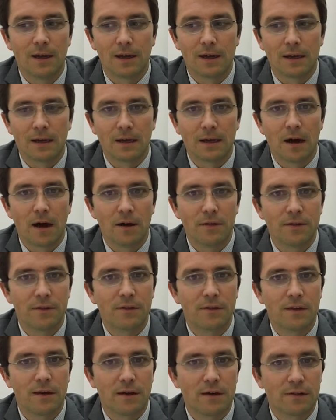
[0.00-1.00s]
On the
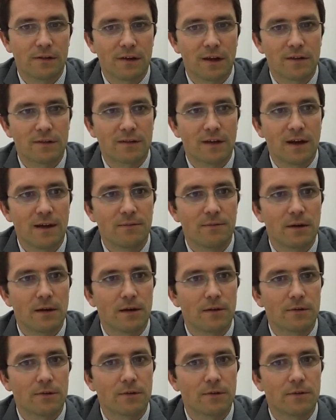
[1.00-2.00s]
CRJ side, we
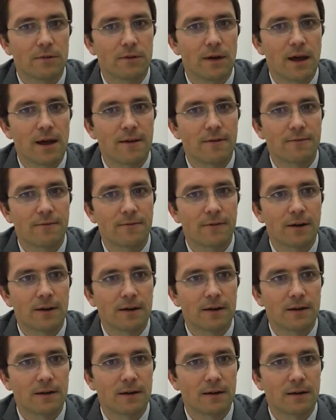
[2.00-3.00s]
also have
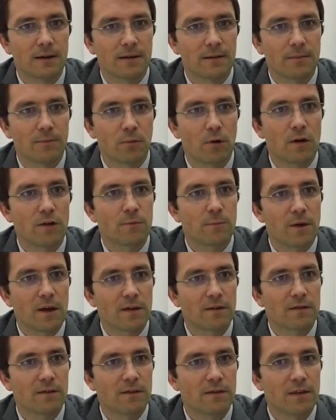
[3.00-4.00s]

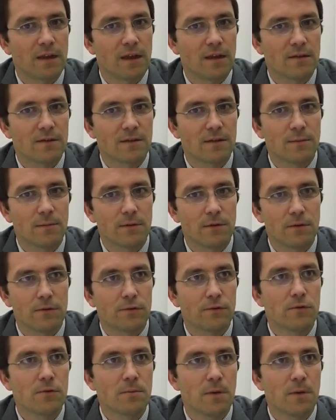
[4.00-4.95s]
prospects in some of those new